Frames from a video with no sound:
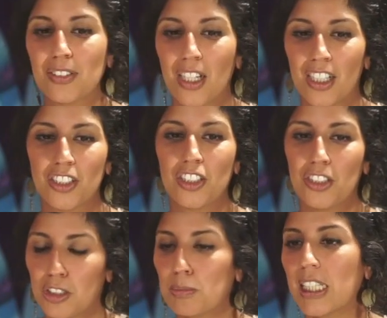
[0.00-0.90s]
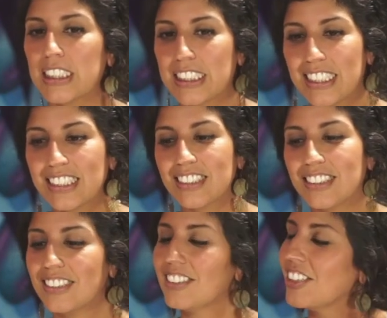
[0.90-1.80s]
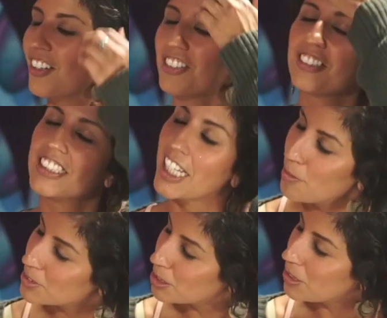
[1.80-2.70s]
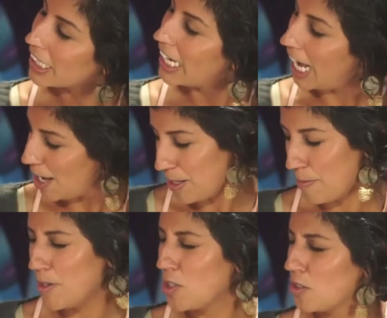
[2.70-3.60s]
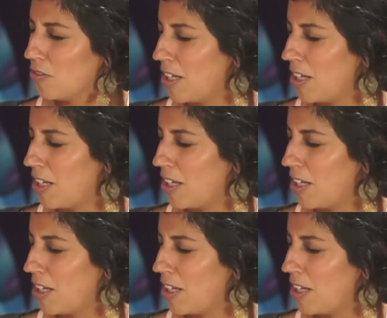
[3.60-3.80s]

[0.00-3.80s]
a huge blessing. You know, and there's times I'm like, I'm going to move.